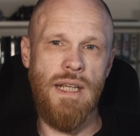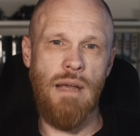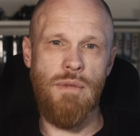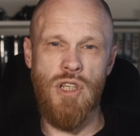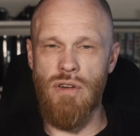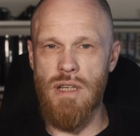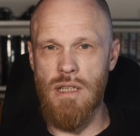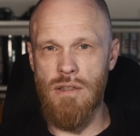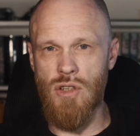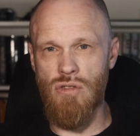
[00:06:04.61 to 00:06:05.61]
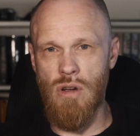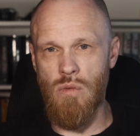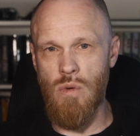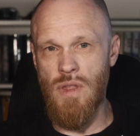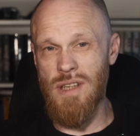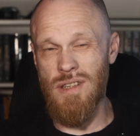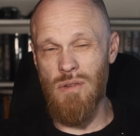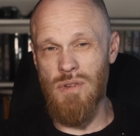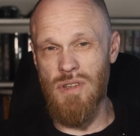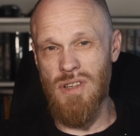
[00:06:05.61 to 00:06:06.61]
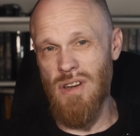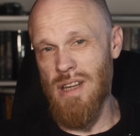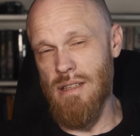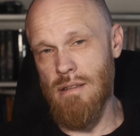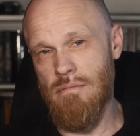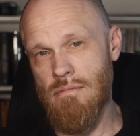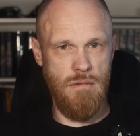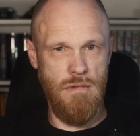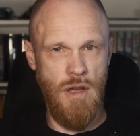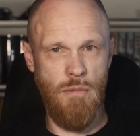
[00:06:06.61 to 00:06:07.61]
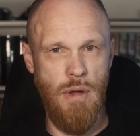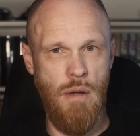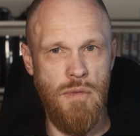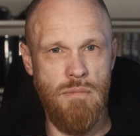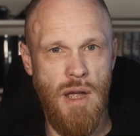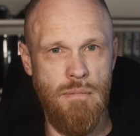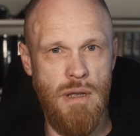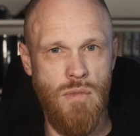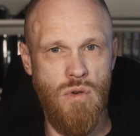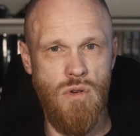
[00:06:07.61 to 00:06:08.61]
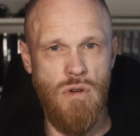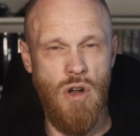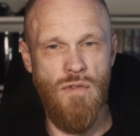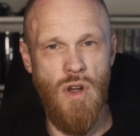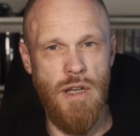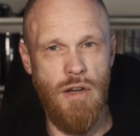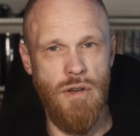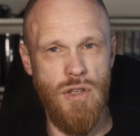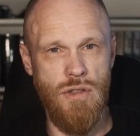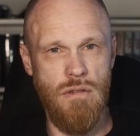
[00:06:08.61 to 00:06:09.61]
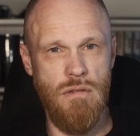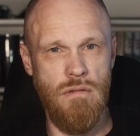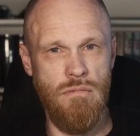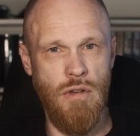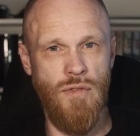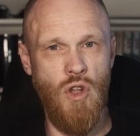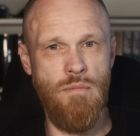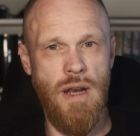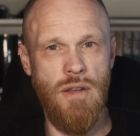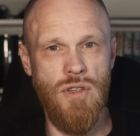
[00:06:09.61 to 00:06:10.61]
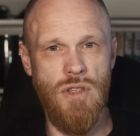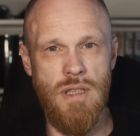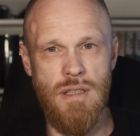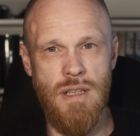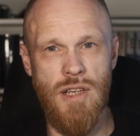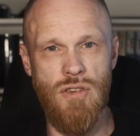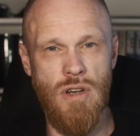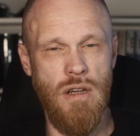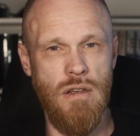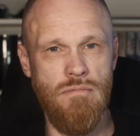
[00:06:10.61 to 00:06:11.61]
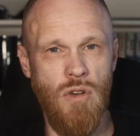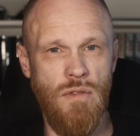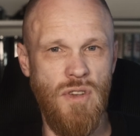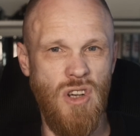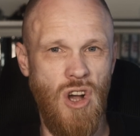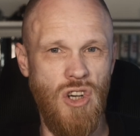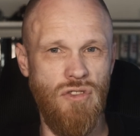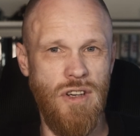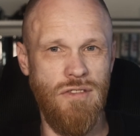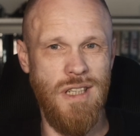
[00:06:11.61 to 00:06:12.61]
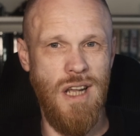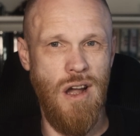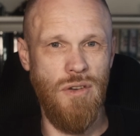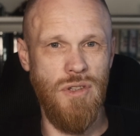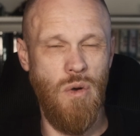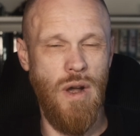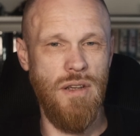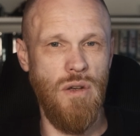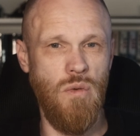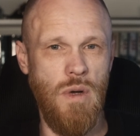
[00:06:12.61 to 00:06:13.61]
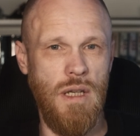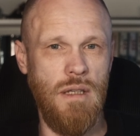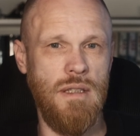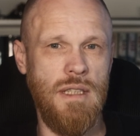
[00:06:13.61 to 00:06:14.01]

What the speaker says: demonstrating the struggle within his own society? Other poems might be more overtly Christian, but few manage this intricate, often contradictory dance quite so well.